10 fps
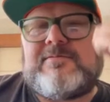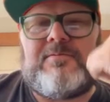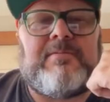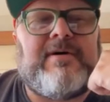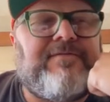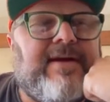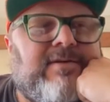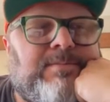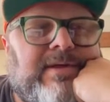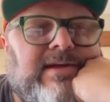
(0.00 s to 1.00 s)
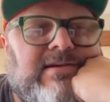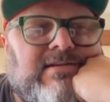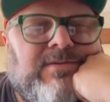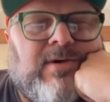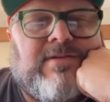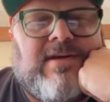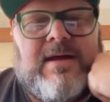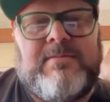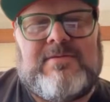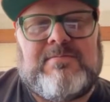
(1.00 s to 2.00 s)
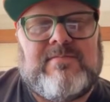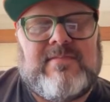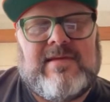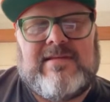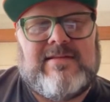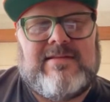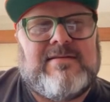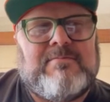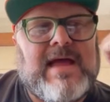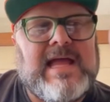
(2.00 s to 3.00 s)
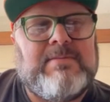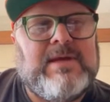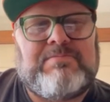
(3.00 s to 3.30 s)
one of my favorite players of all time. Miami